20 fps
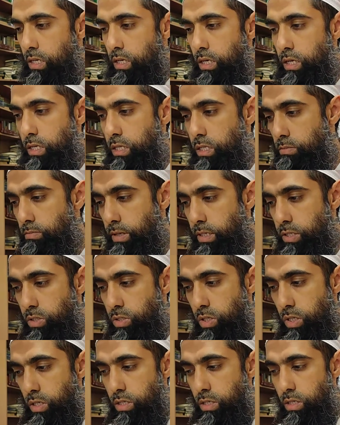it is
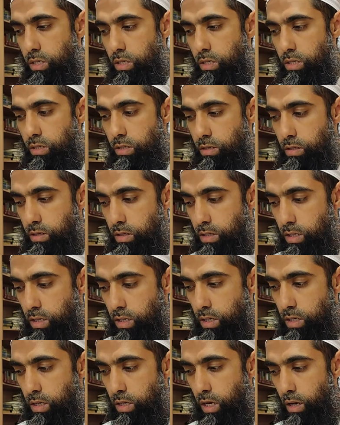mentioned
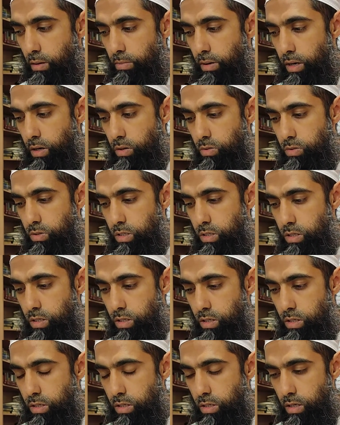about,
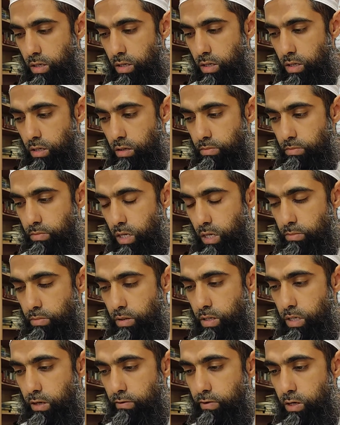I
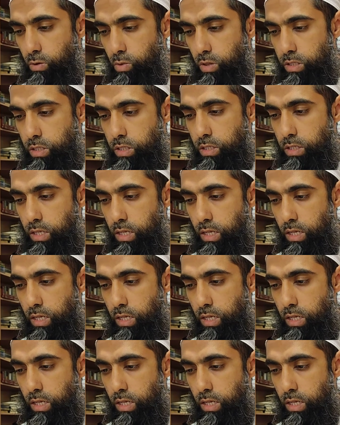believe it was